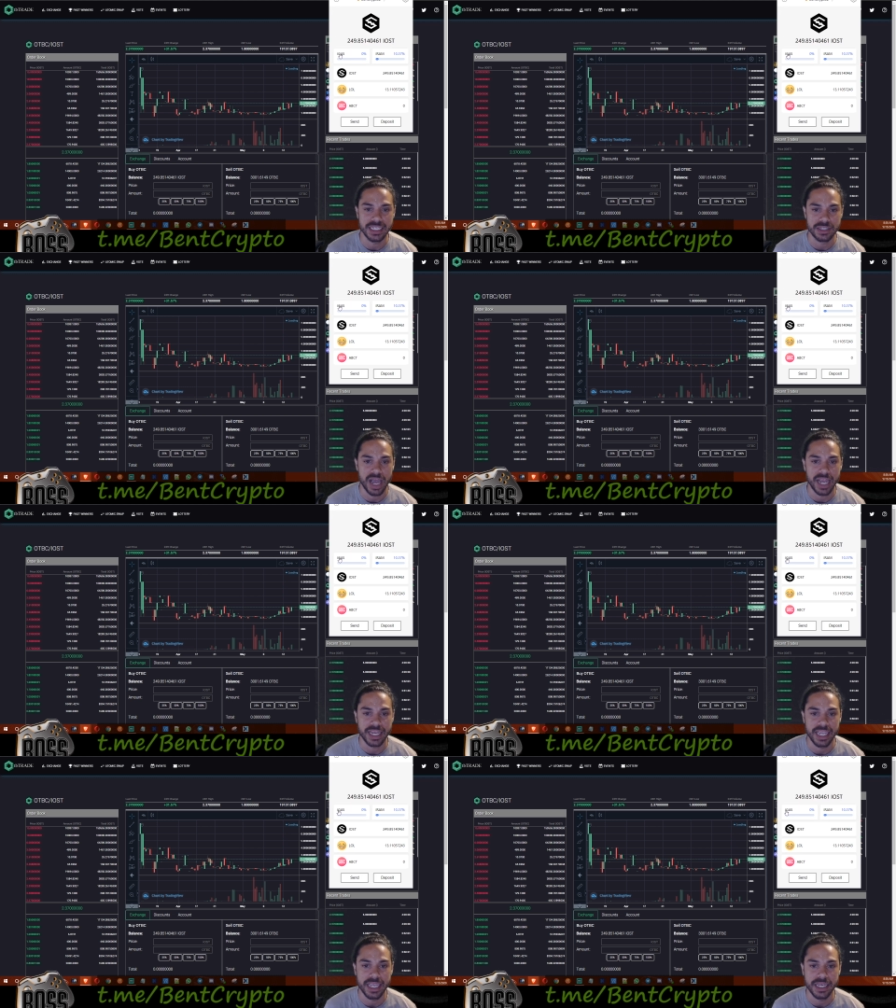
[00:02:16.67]
So I
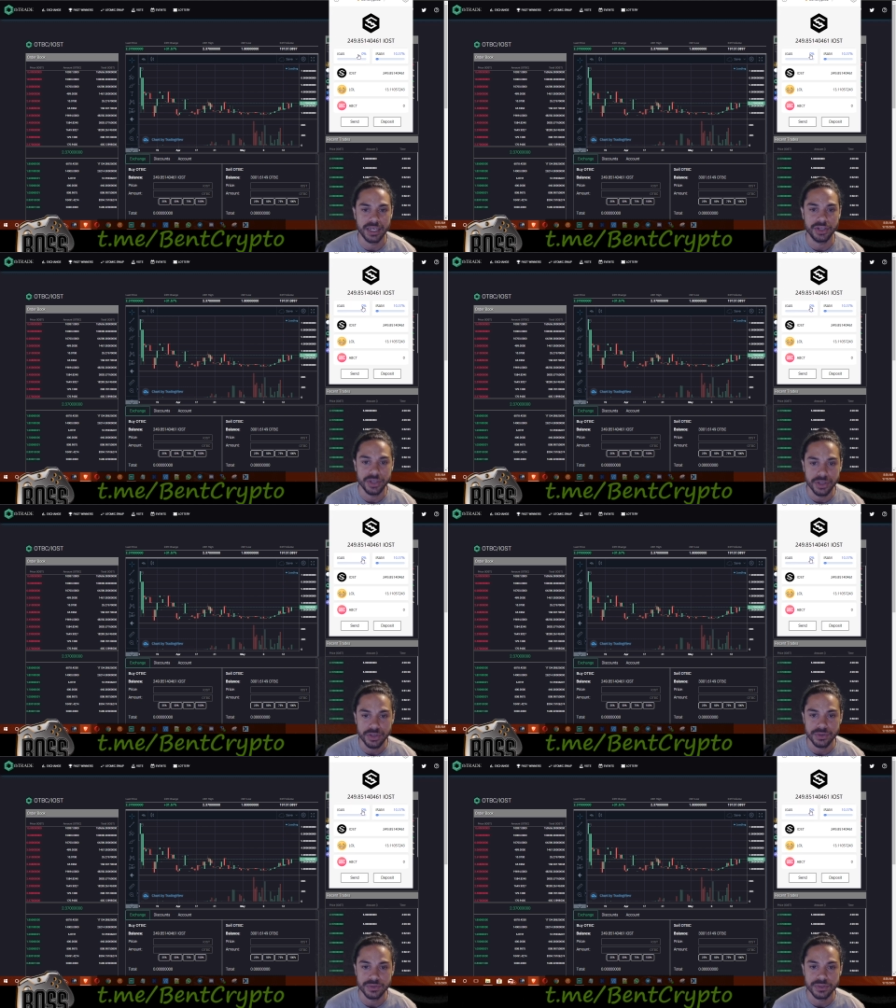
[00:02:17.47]
can
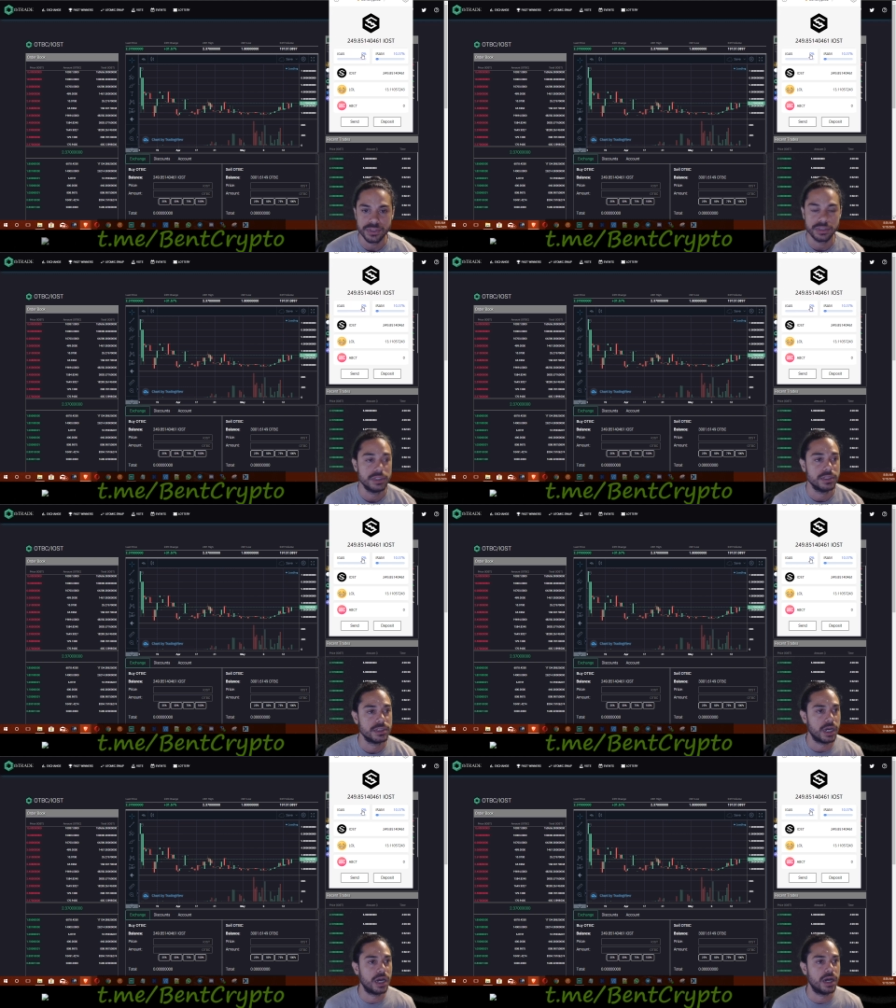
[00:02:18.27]
use
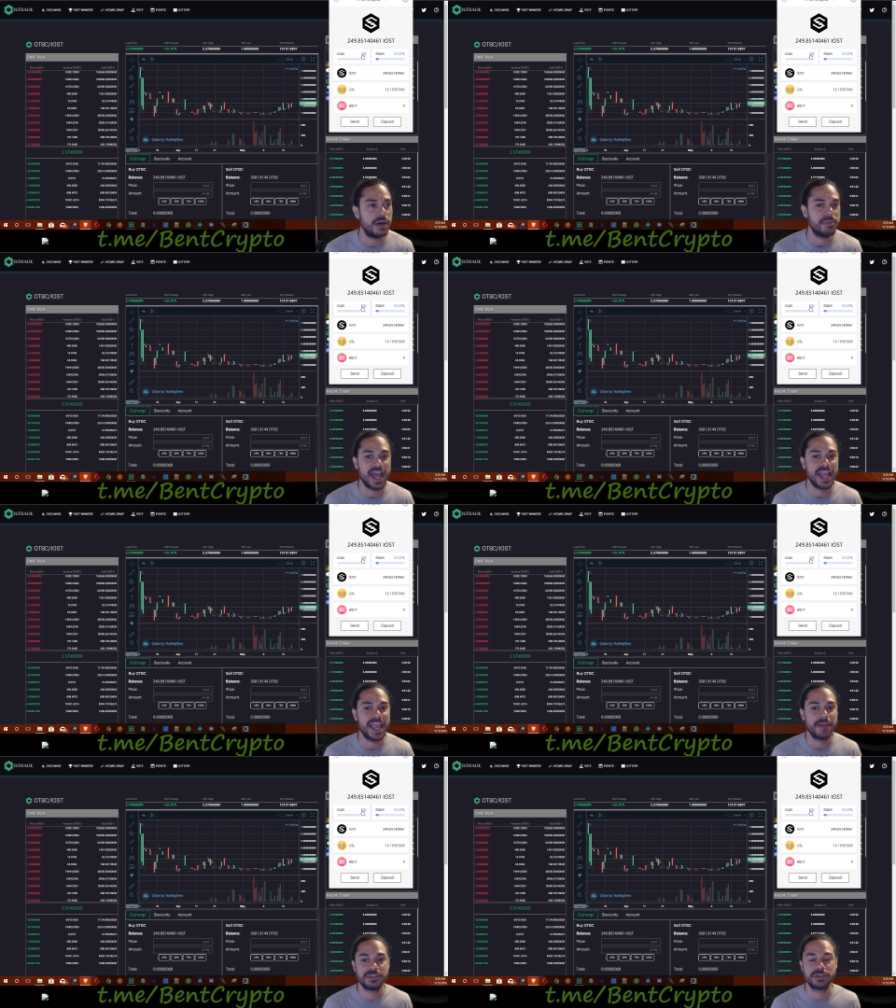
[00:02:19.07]
um, I
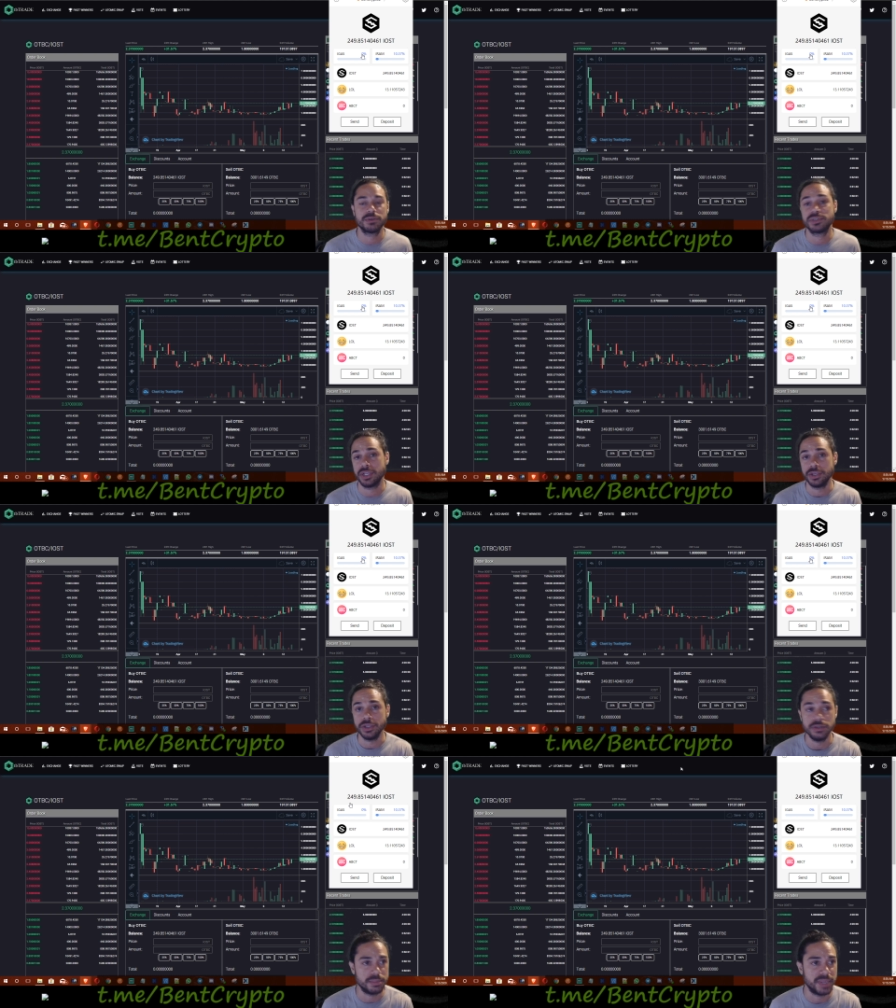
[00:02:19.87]
have 0%
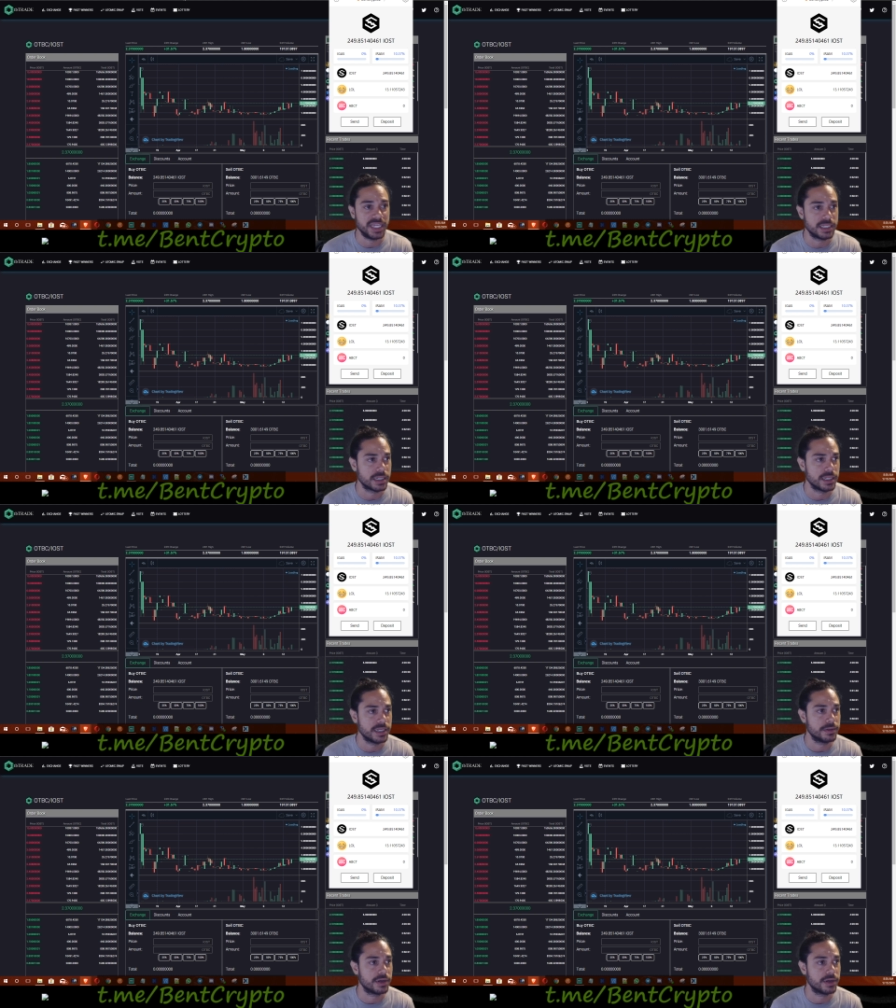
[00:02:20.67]
used basically.